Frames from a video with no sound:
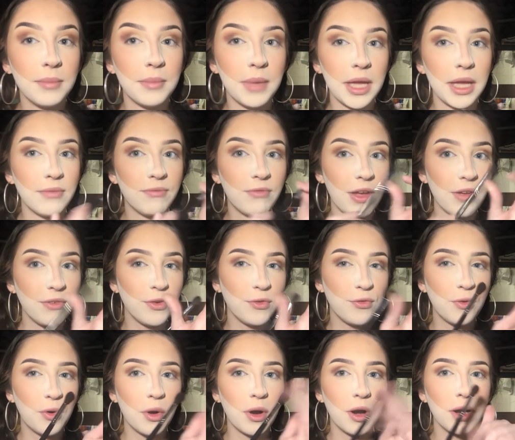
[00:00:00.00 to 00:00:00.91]
My M five
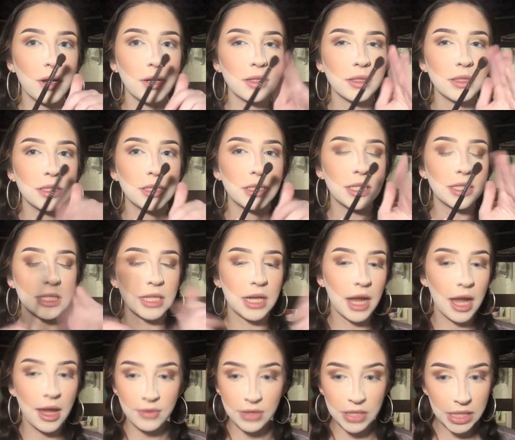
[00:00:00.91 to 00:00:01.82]
oh four
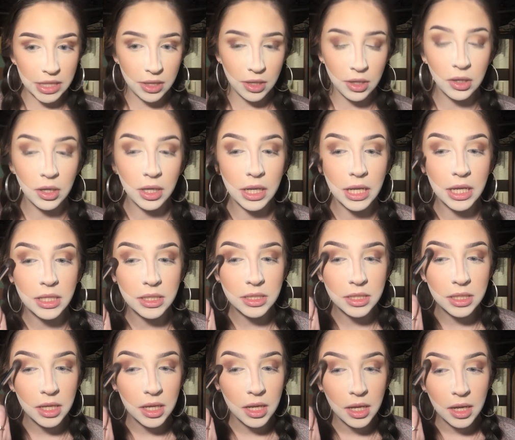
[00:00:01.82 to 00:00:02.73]
doesn't have anything on
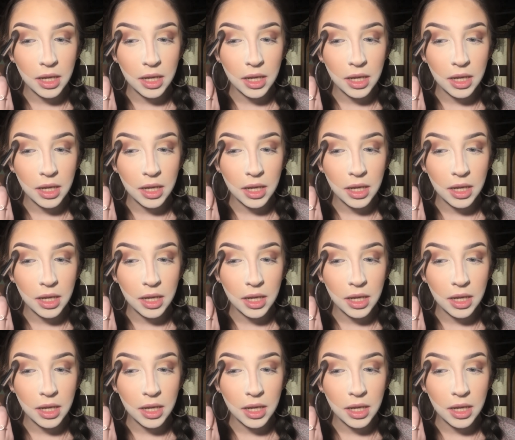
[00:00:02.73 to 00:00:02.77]
it,